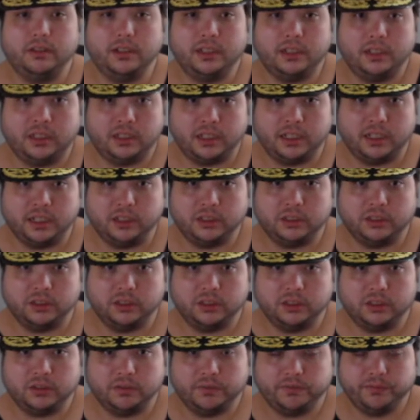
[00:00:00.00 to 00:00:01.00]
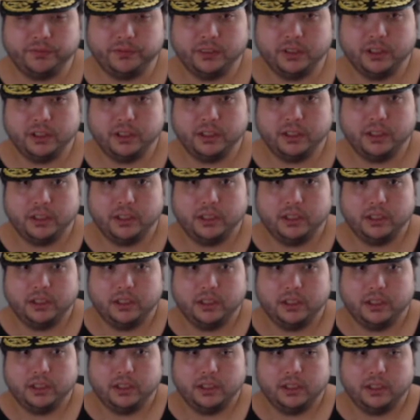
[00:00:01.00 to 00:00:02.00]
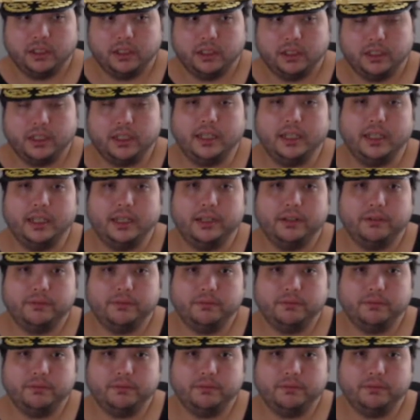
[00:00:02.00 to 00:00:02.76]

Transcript: in ages yeah,